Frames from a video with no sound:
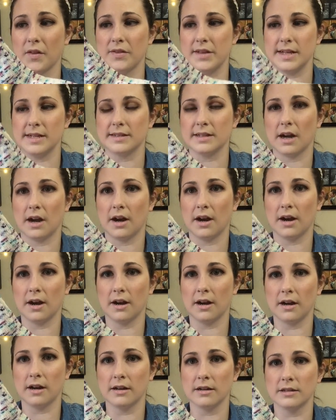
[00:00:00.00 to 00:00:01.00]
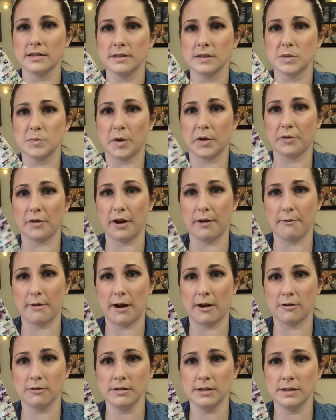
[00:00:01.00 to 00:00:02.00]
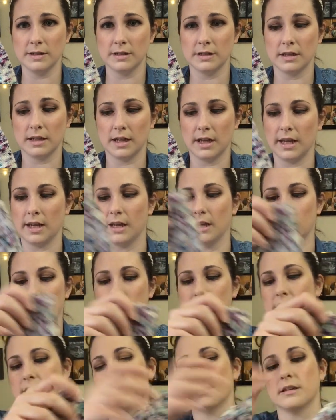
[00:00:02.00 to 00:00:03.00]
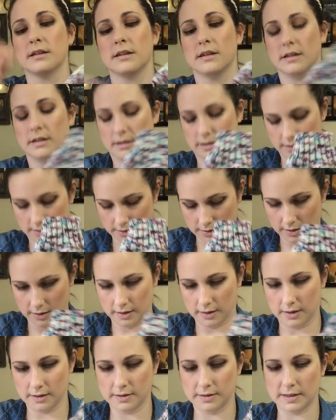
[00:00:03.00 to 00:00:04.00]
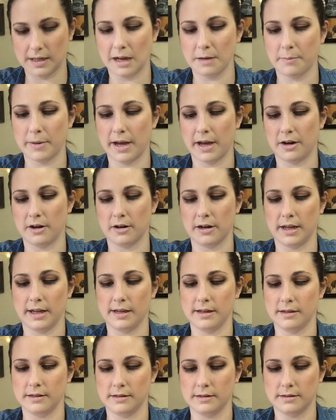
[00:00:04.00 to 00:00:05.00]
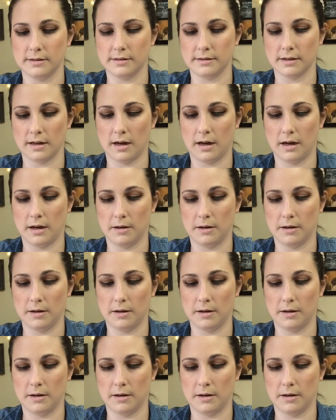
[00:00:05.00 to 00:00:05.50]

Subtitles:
these are spun right round, and the sock pattern is